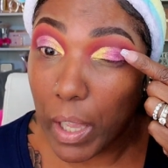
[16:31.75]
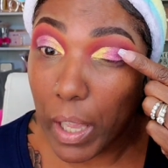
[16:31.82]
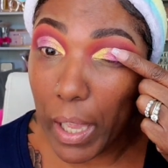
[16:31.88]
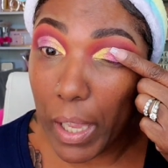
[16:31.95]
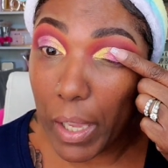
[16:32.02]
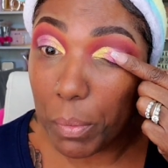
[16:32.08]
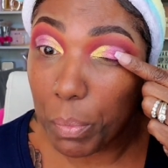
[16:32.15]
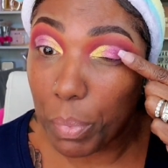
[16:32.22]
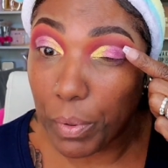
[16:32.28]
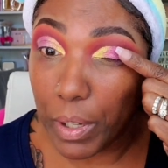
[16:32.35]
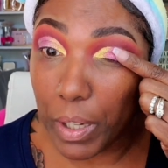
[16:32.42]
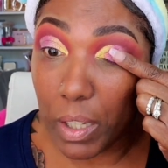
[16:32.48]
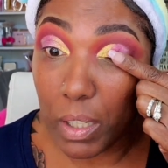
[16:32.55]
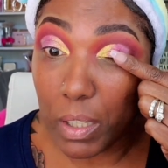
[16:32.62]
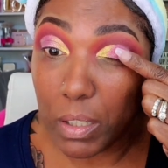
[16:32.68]

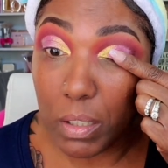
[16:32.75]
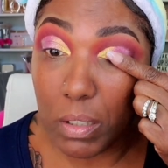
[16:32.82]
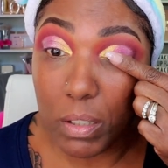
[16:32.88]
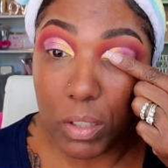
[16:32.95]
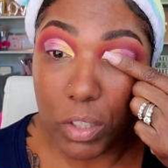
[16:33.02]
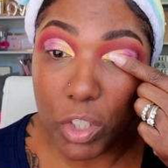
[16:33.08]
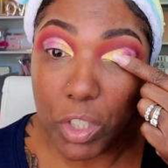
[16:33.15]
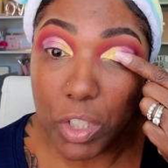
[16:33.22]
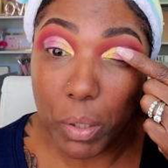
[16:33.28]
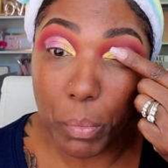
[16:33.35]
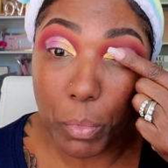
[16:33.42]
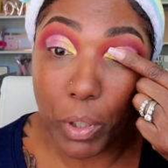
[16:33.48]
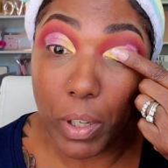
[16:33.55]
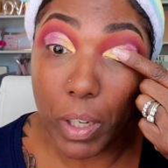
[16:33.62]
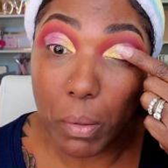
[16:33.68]
hybrid
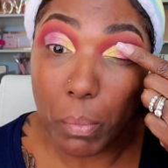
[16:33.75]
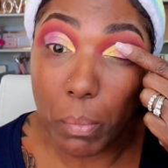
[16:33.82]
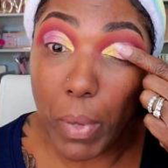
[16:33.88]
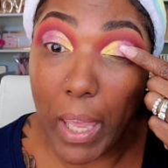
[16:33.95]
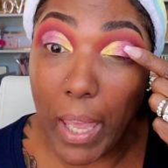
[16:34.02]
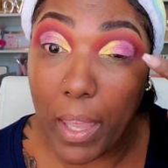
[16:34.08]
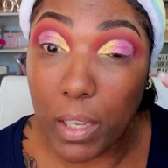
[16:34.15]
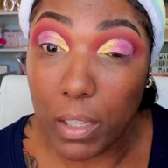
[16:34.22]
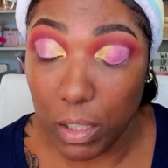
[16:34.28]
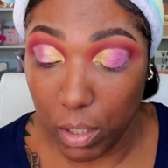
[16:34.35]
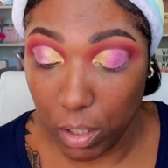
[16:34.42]
shimmer and matte.